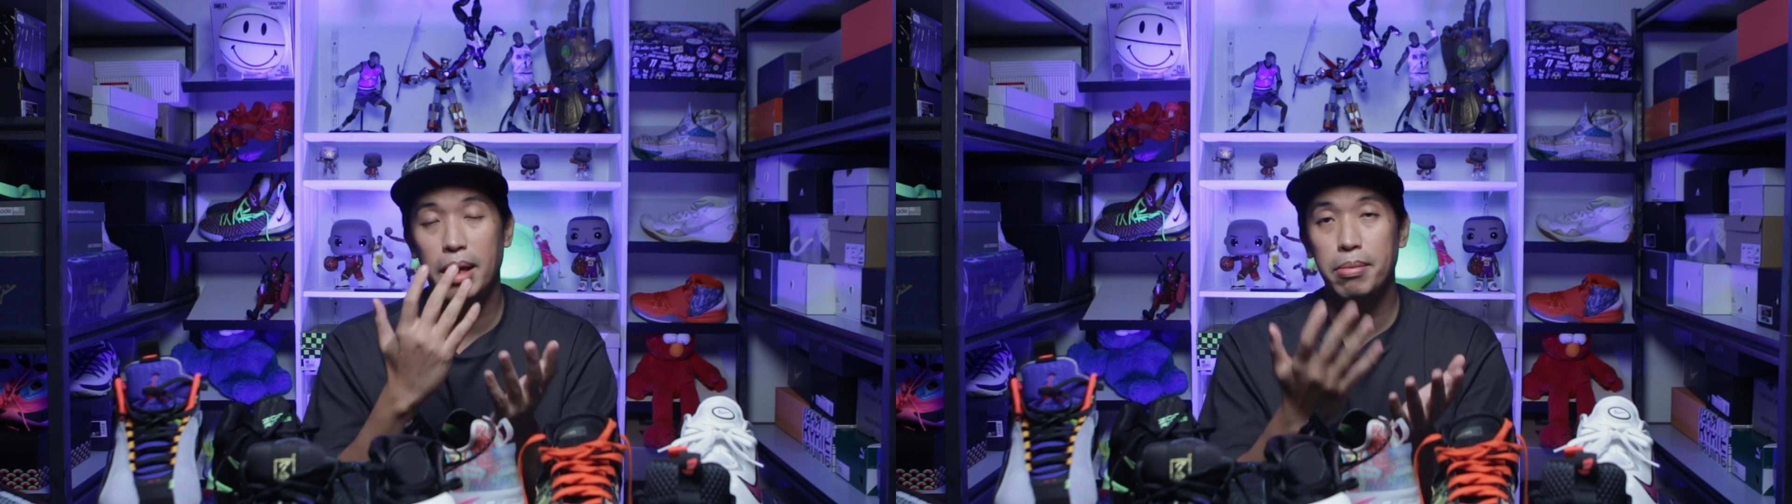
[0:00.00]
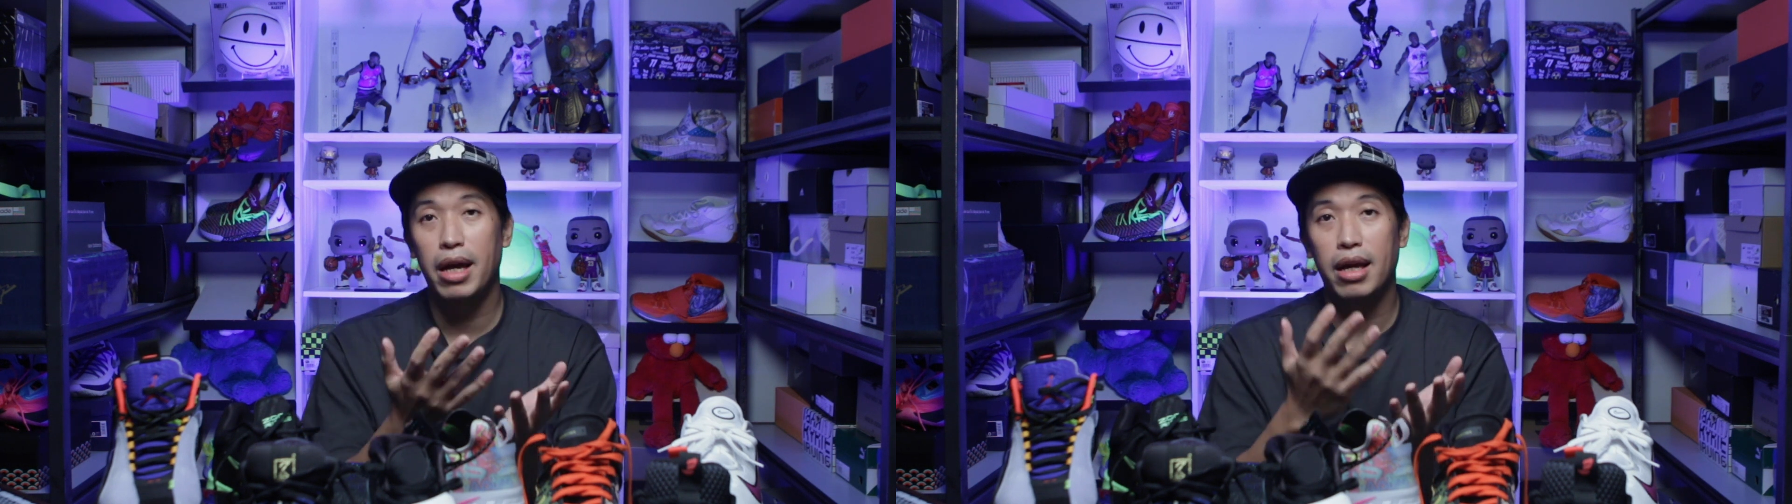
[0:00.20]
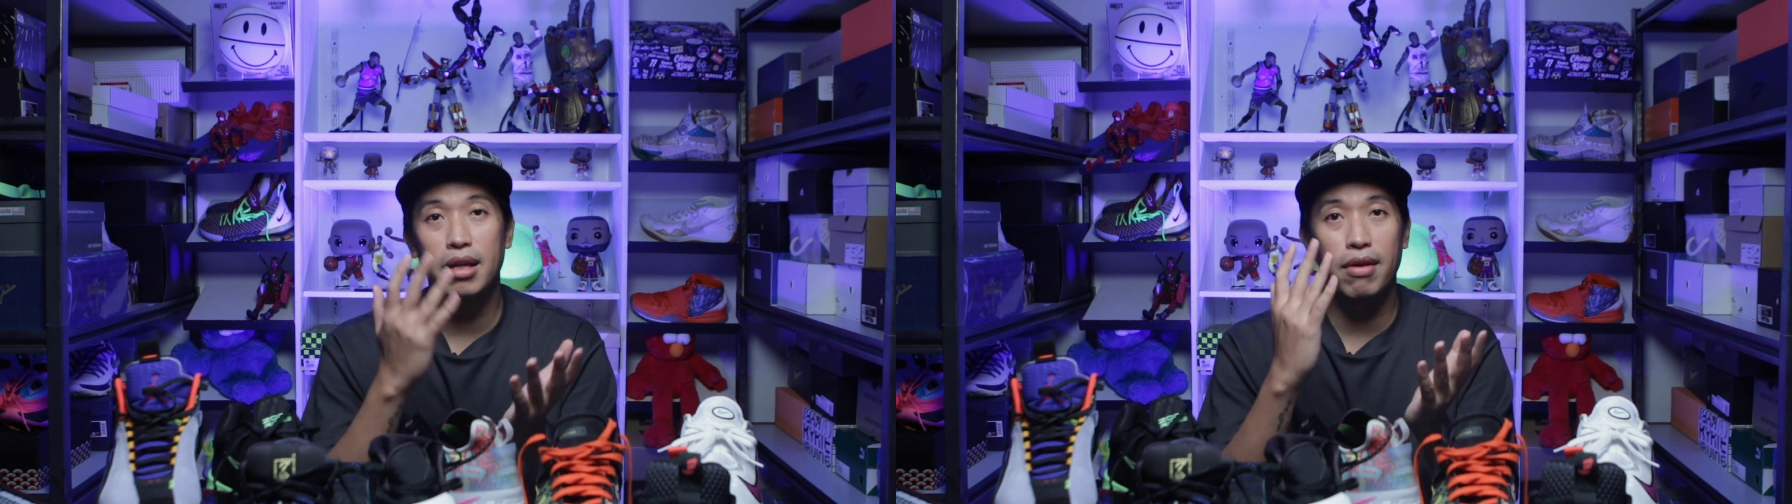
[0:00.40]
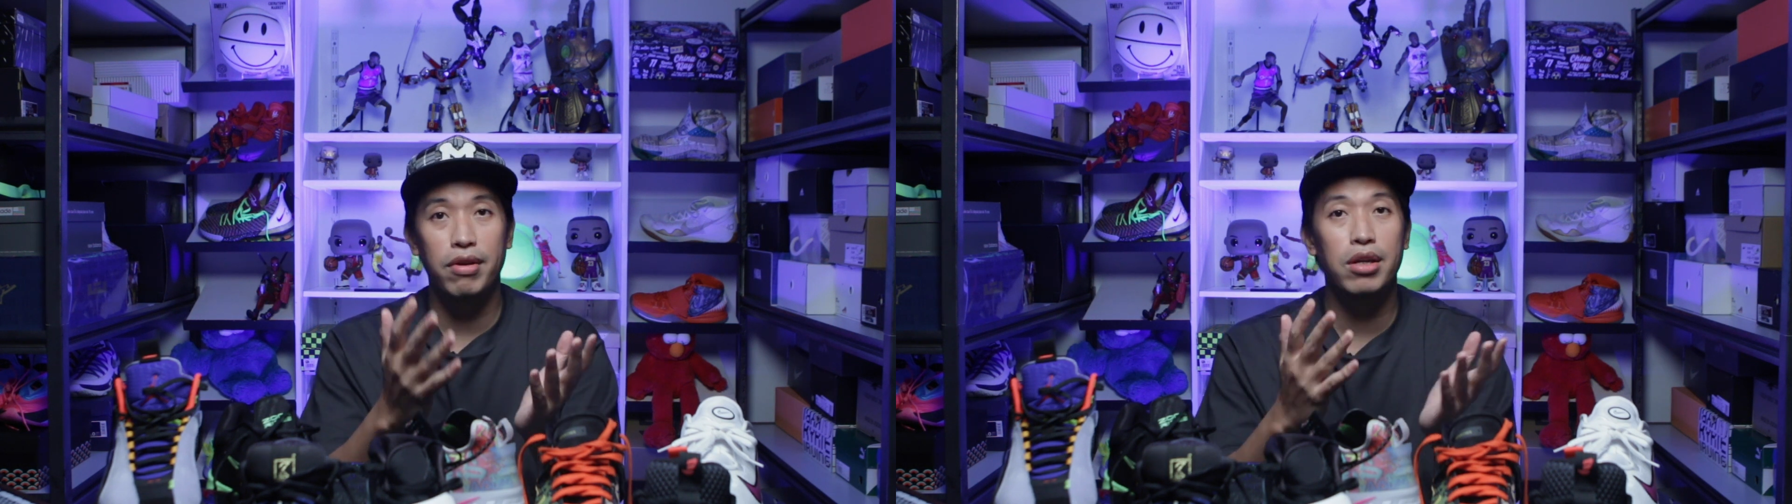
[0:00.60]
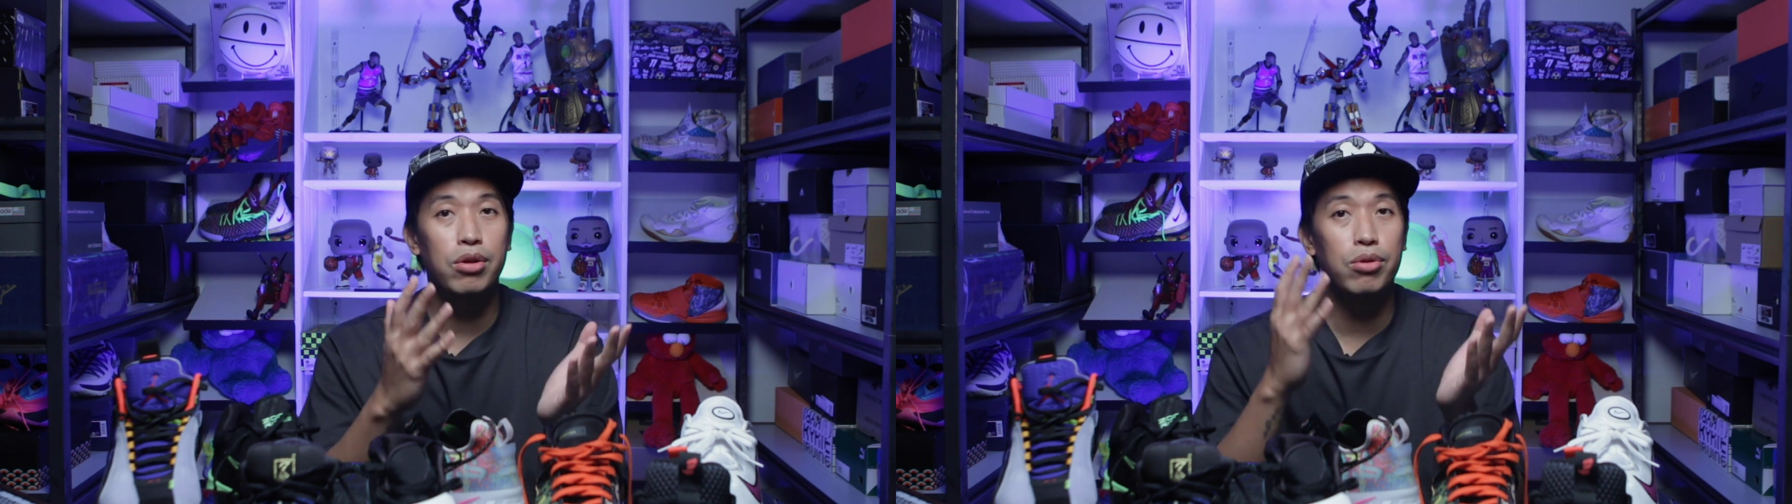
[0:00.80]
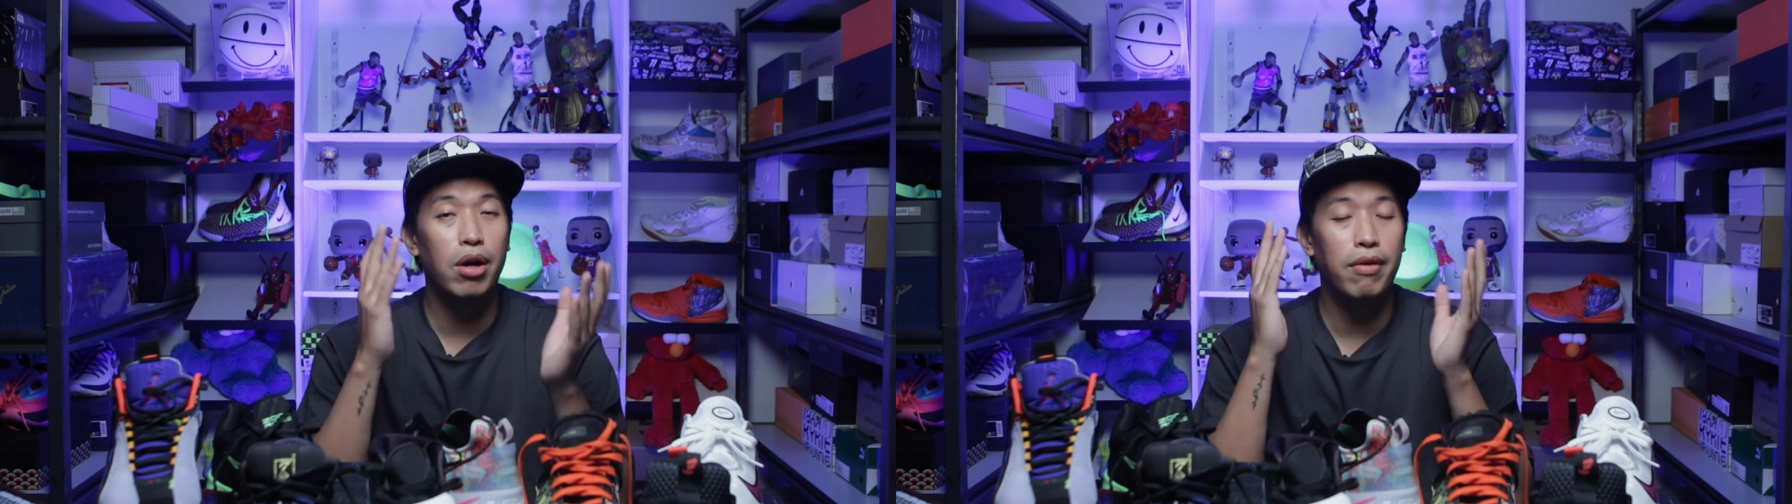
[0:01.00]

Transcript: Same time, giving you